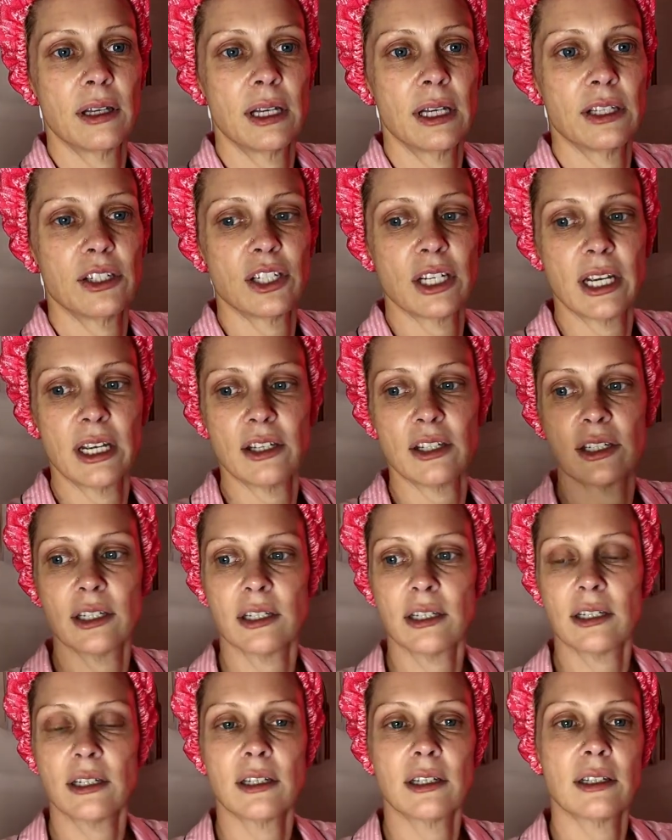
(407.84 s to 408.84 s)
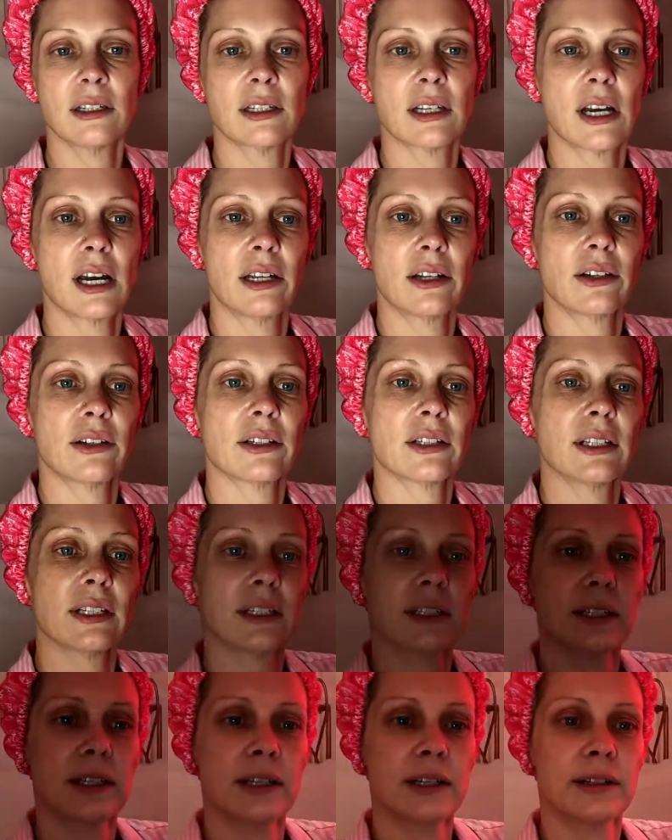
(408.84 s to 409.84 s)
It changes colors,
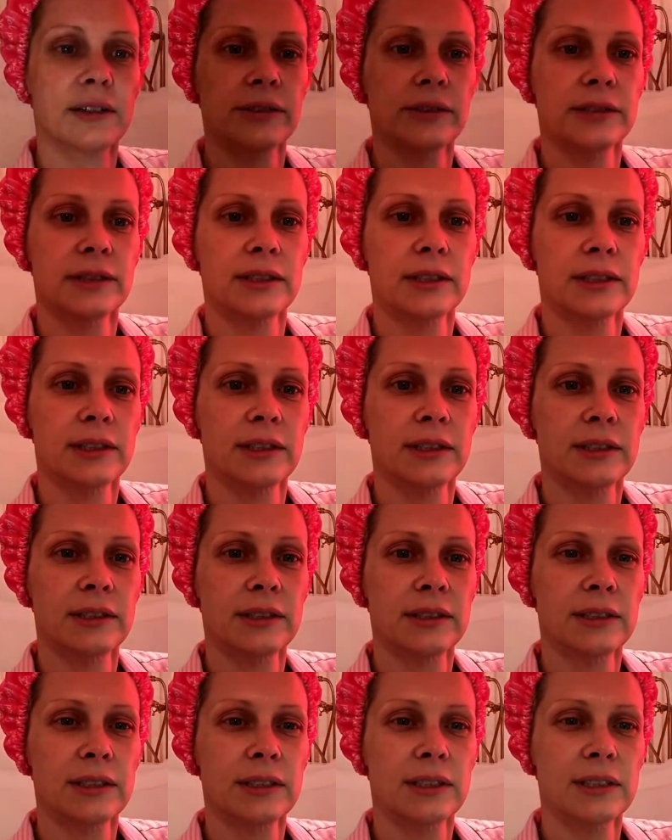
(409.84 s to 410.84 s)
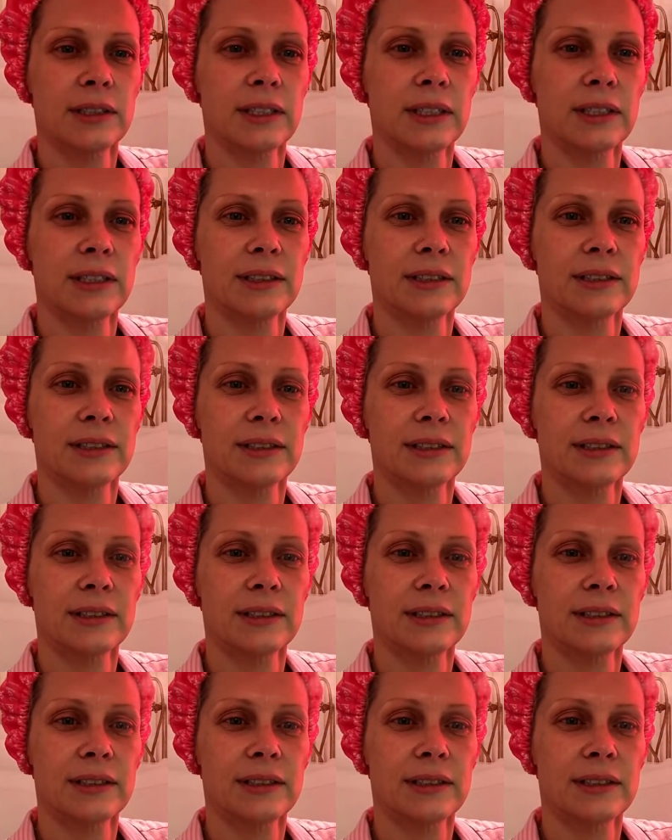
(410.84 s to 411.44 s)
let's see. See?